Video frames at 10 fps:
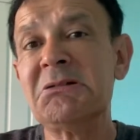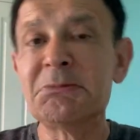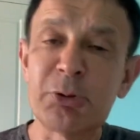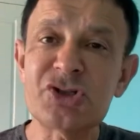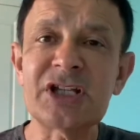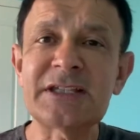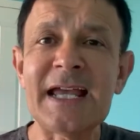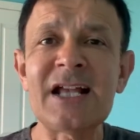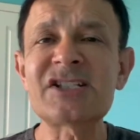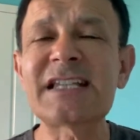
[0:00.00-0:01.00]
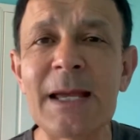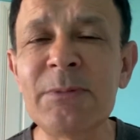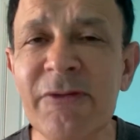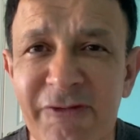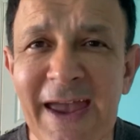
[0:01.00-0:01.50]
Puts it down, stating
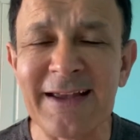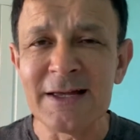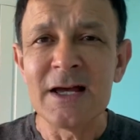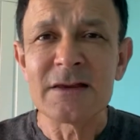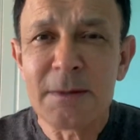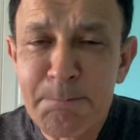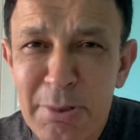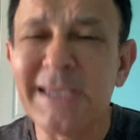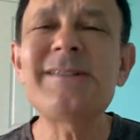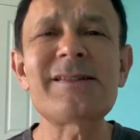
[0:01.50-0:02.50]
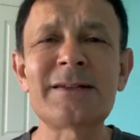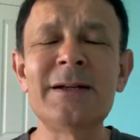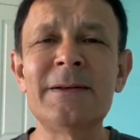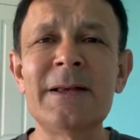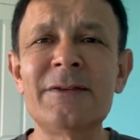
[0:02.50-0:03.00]
the fact, the beast,
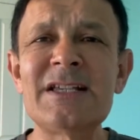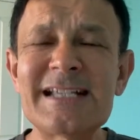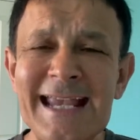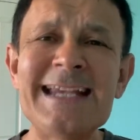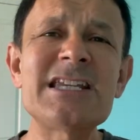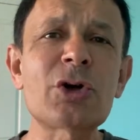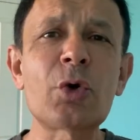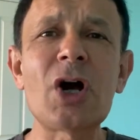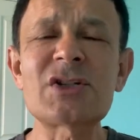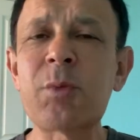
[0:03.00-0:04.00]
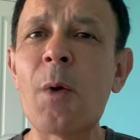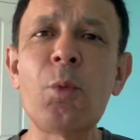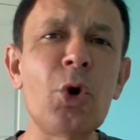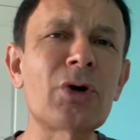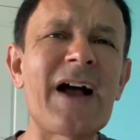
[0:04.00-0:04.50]
this antichrist, one
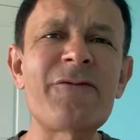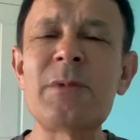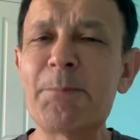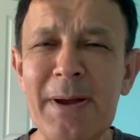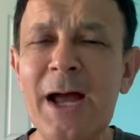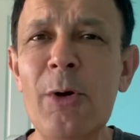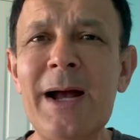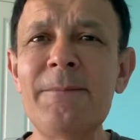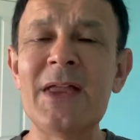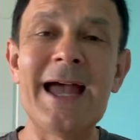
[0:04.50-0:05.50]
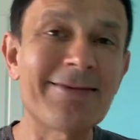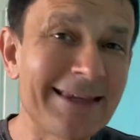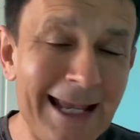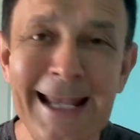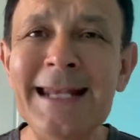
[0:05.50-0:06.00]
world government power, at
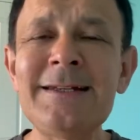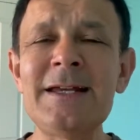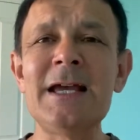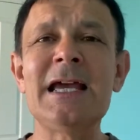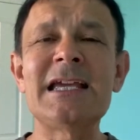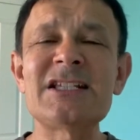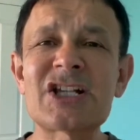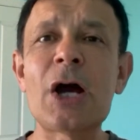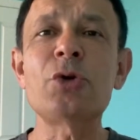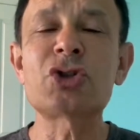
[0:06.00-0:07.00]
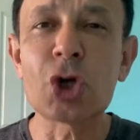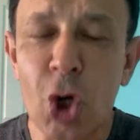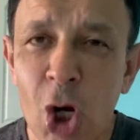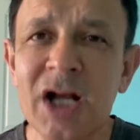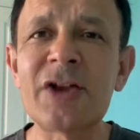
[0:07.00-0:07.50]
the end He's going to
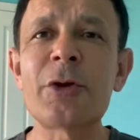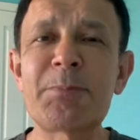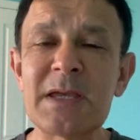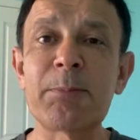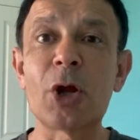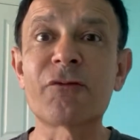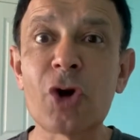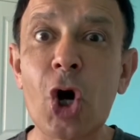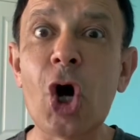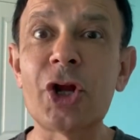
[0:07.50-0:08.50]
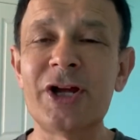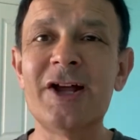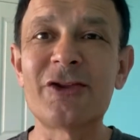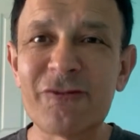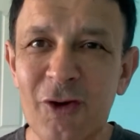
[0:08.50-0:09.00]
conquer the people of God,
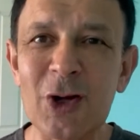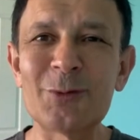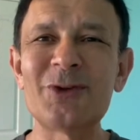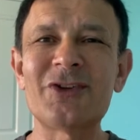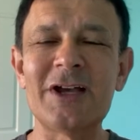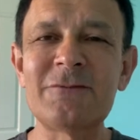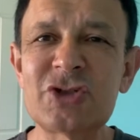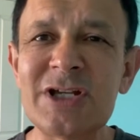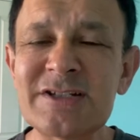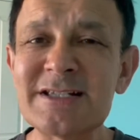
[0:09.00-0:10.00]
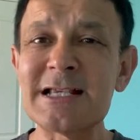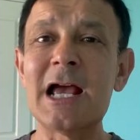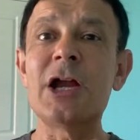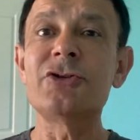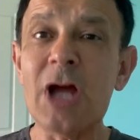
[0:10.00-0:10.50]
the followers of Jesus.
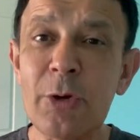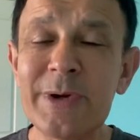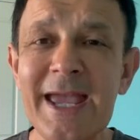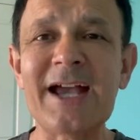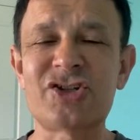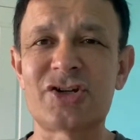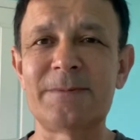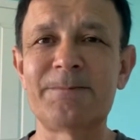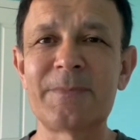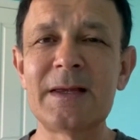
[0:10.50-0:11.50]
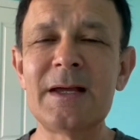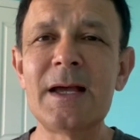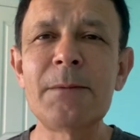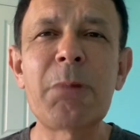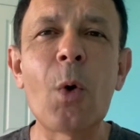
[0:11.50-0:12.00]
No reaction.
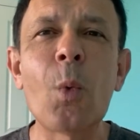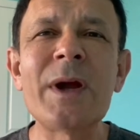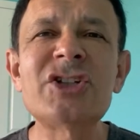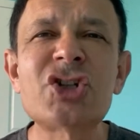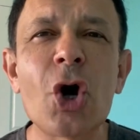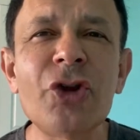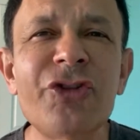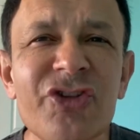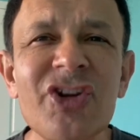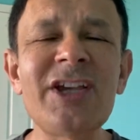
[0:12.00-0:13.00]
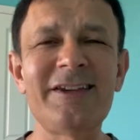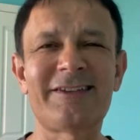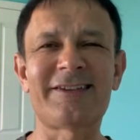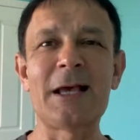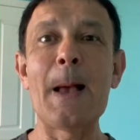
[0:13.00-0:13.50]
But when John
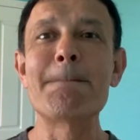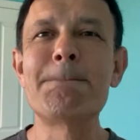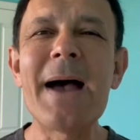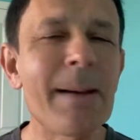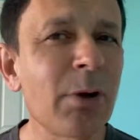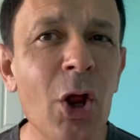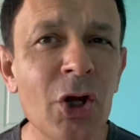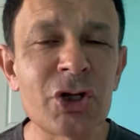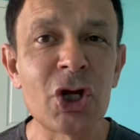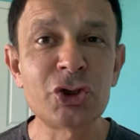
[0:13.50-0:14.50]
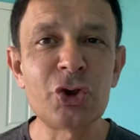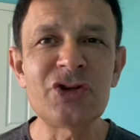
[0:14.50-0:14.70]
sees Babylon do